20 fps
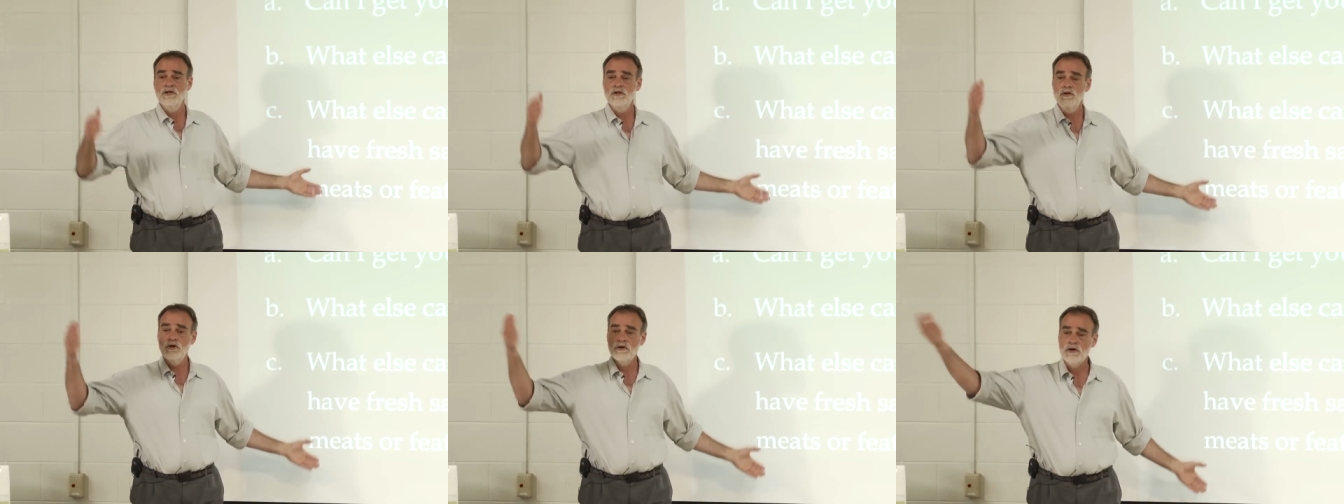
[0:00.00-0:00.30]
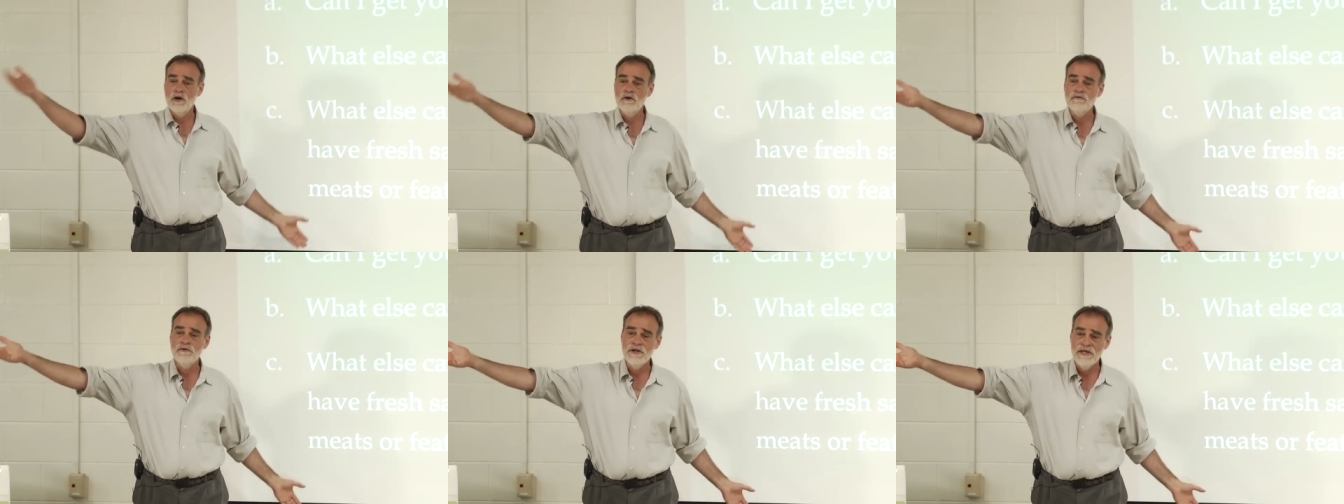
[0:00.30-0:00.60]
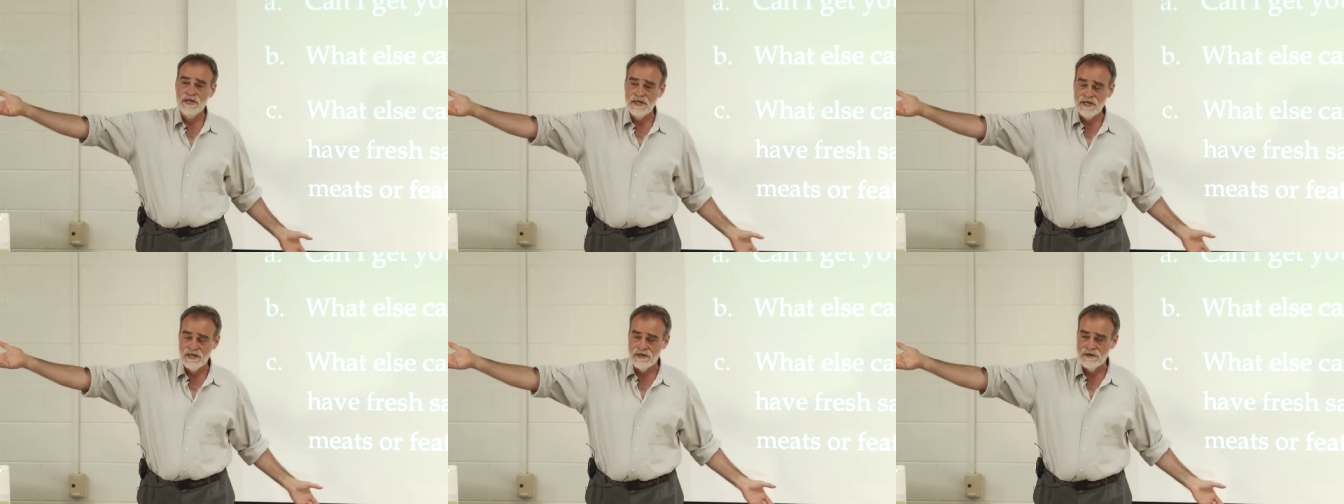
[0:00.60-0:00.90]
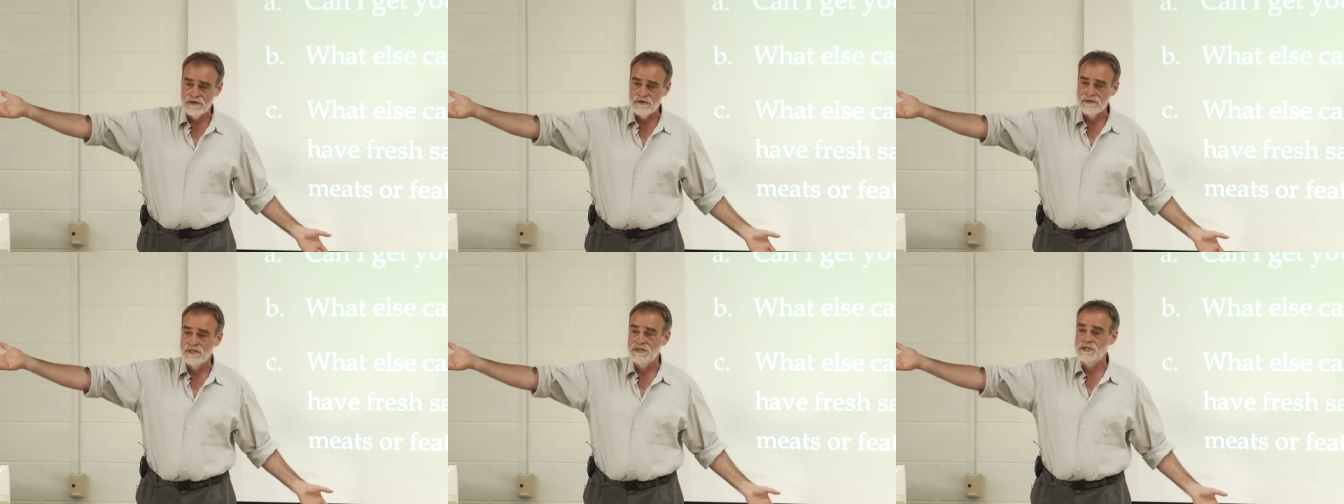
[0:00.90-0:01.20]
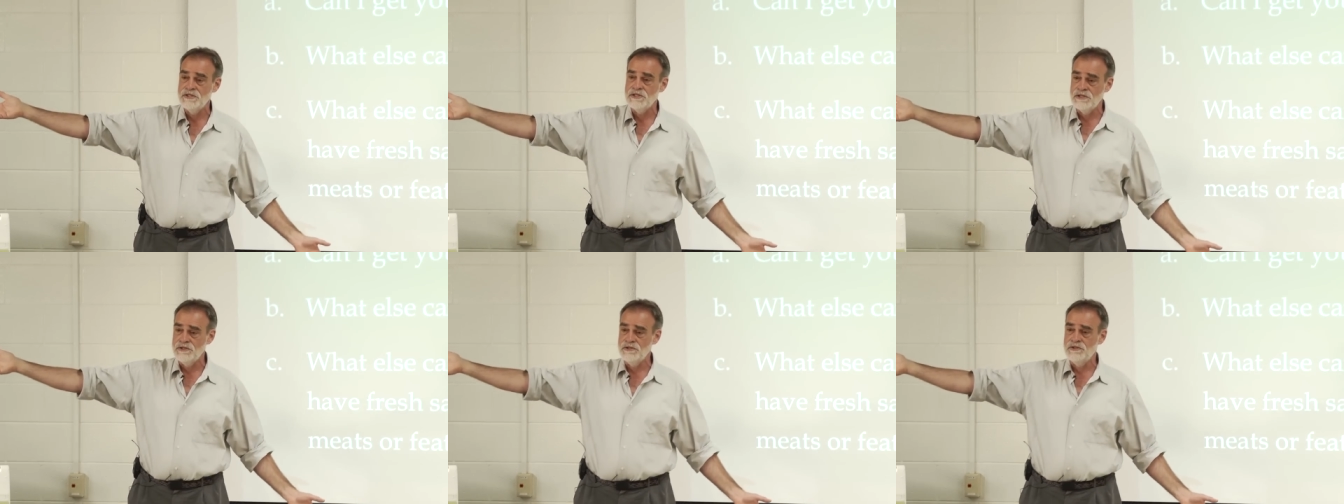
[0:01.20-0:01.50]
Look over here,
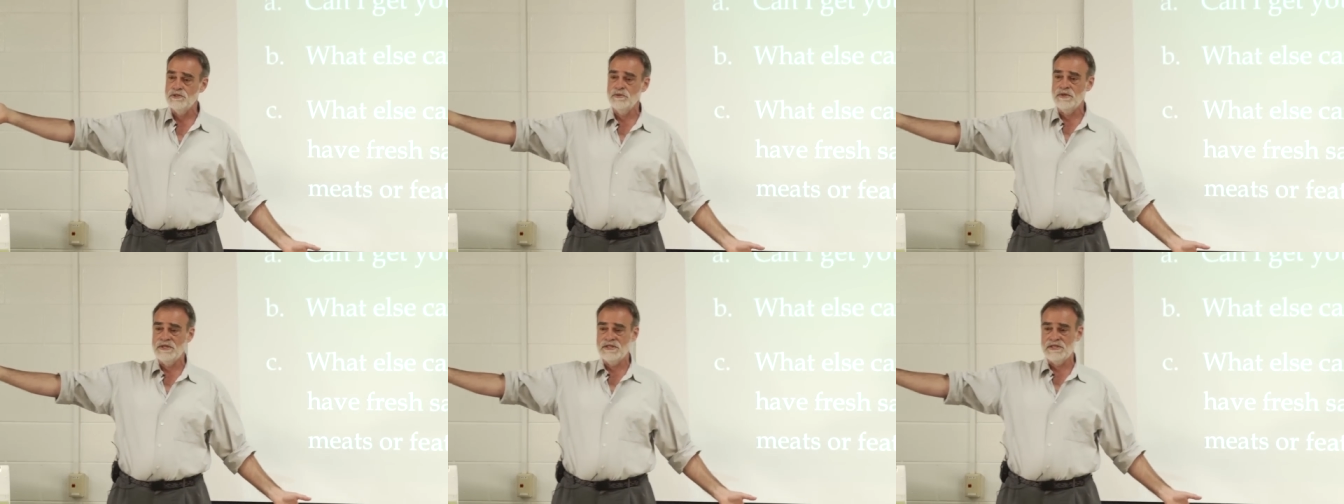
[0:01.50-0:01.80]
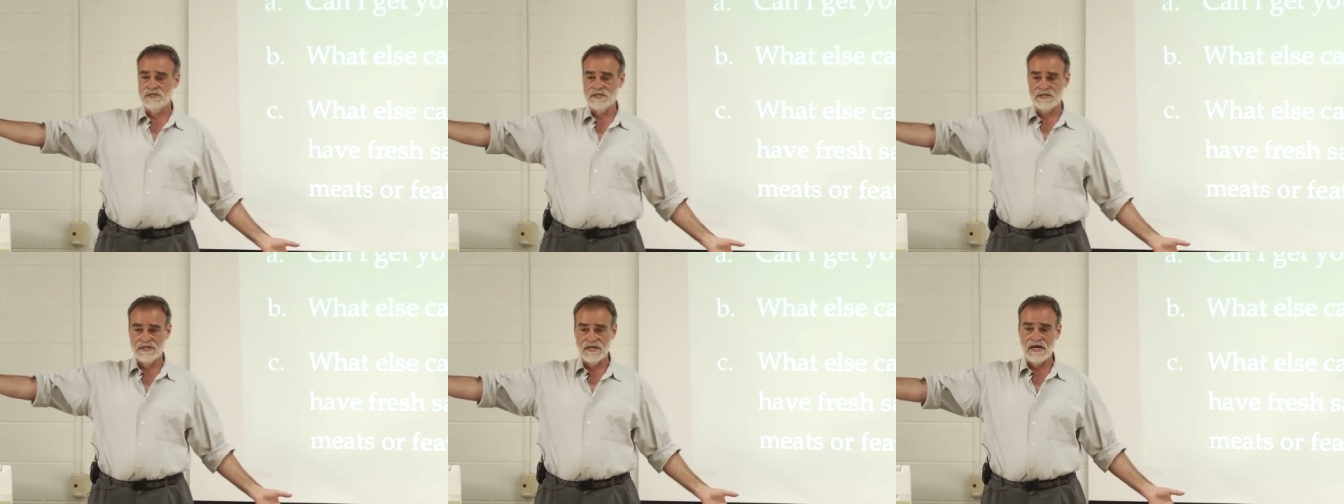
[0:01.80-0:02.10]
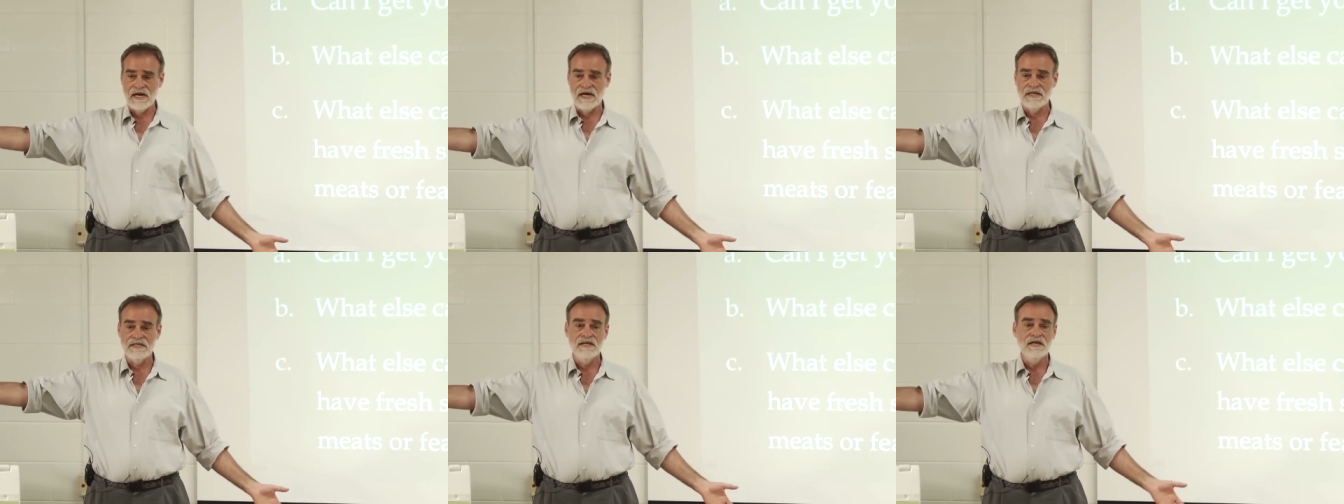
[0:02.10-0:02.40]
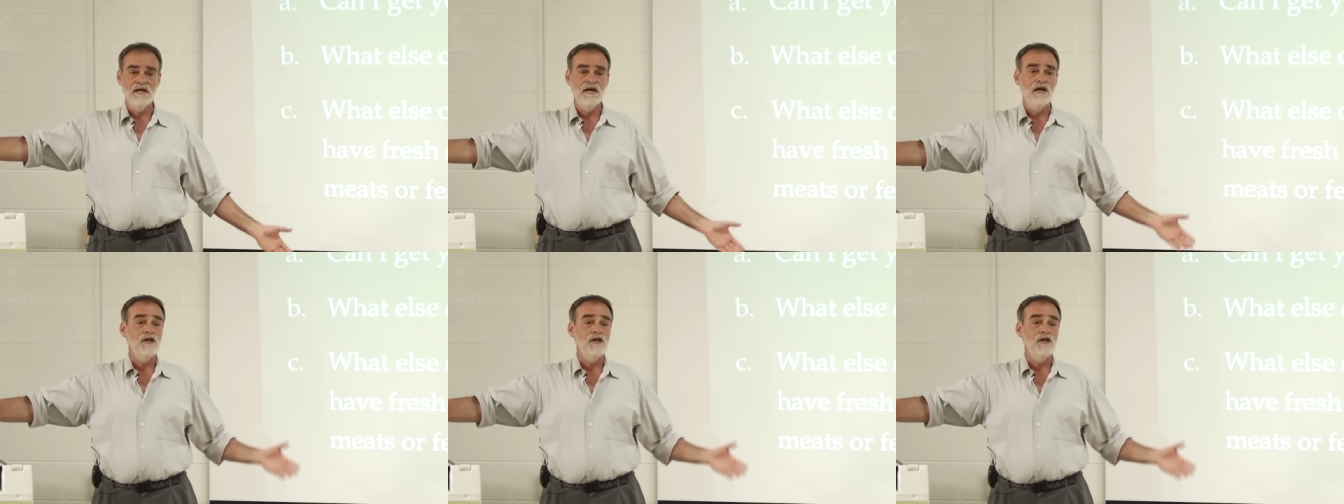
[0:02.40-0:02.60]
this ginger we just got.